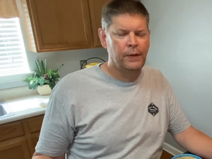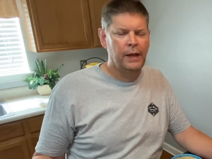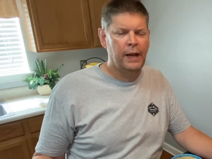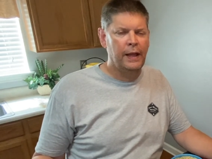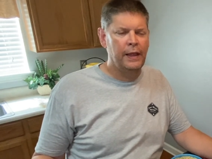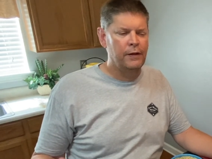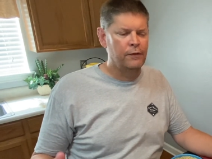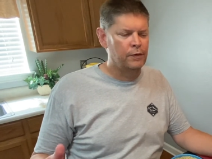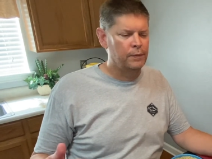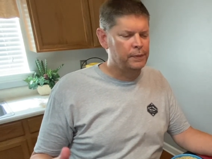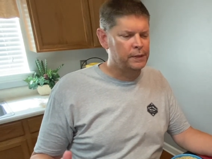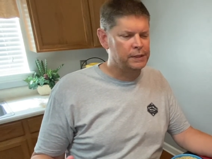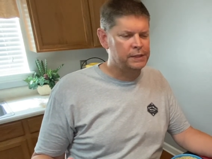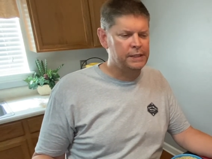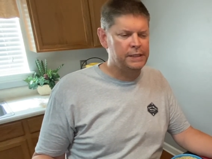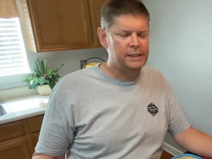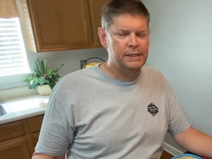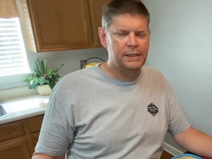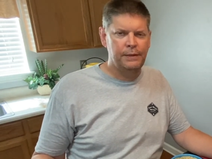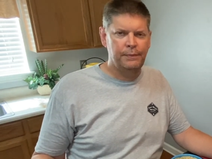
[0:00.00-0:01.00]
and then from the
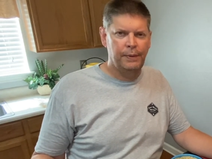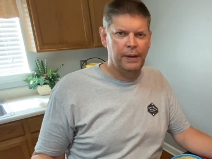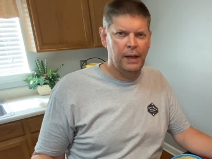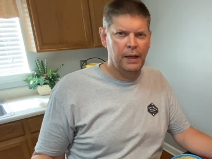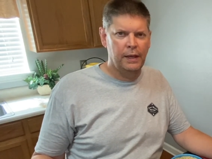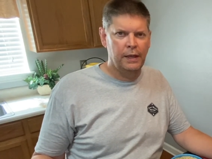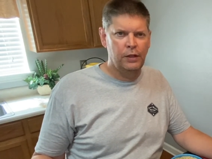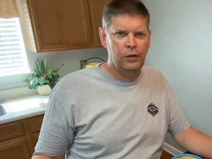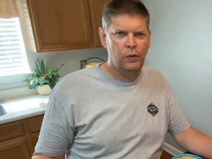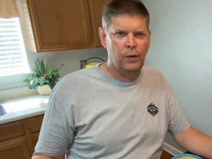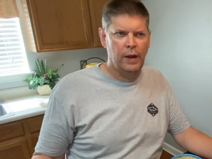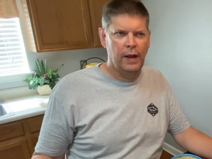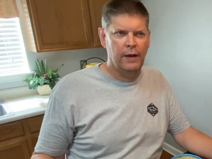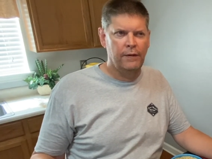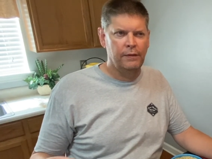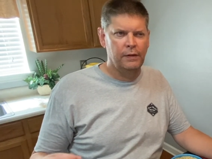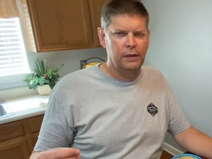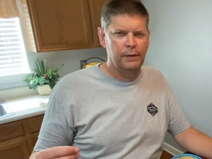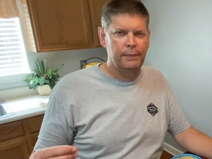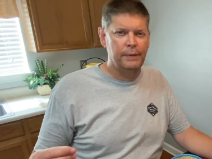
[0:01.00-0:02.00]
seasoning packet you have a
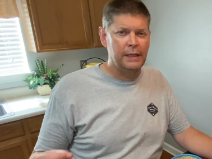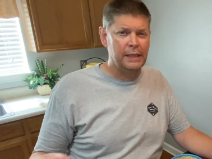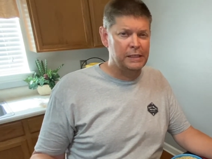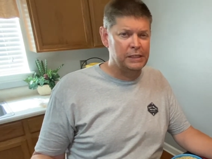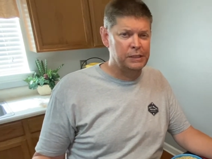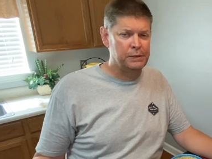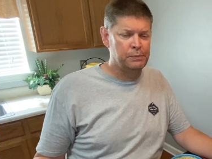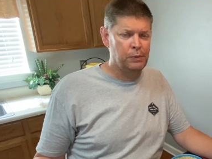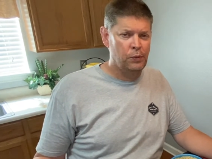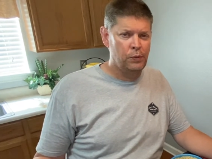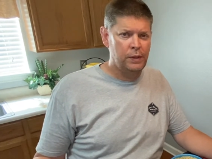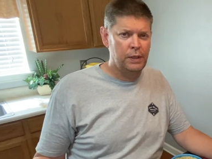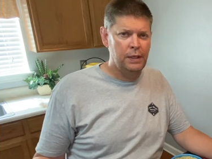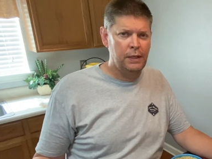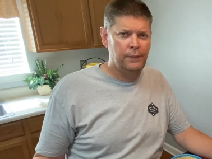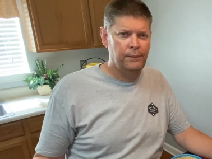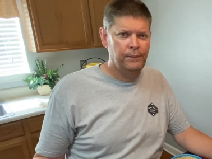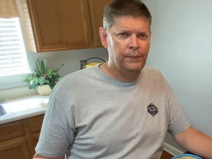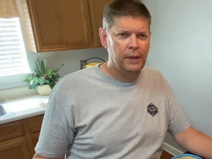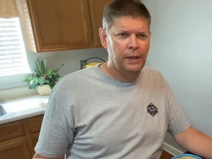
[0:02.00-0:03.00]
little bit of smoky,
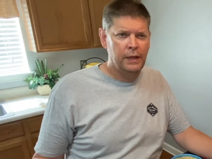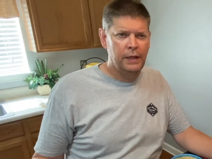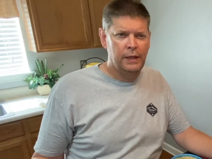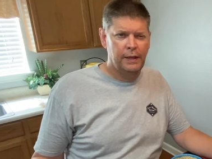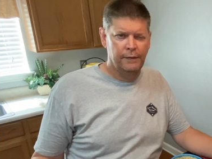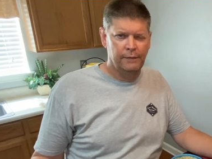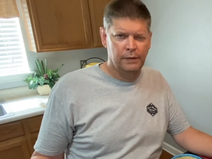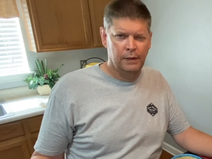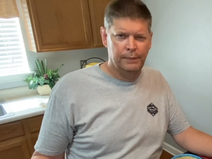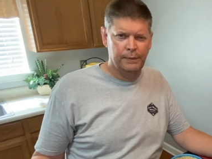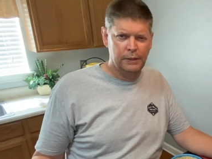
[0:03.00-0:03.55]
you have a little bit